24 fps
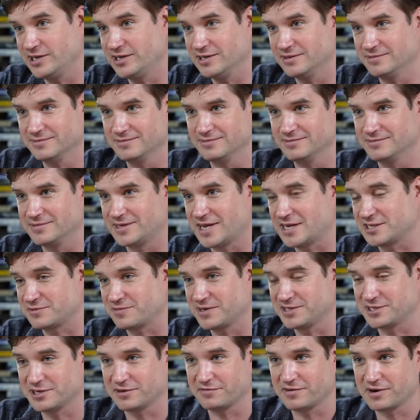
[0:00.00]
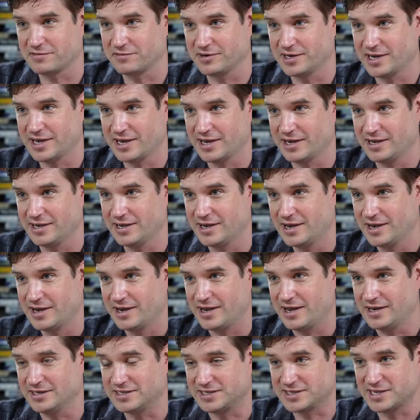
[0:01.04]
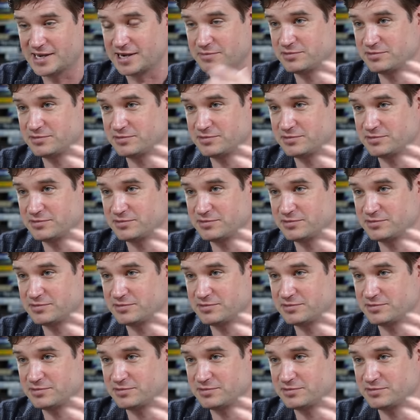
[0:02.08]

and test myself every day and set